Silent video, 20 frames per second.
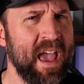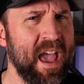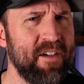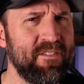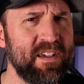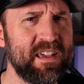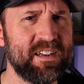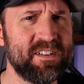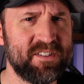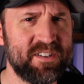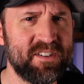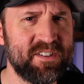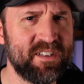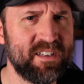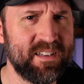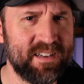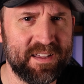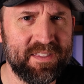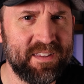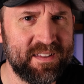having an
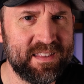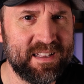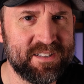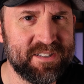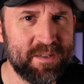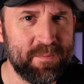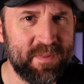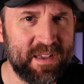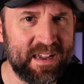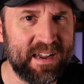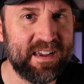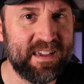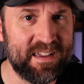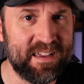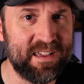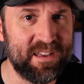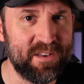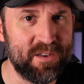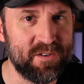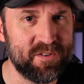assistant, I think that's something I could
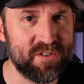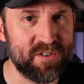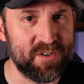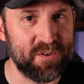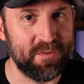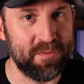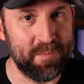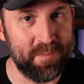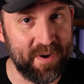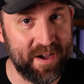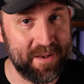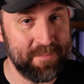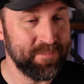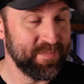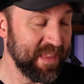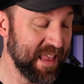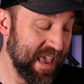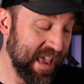get used to. But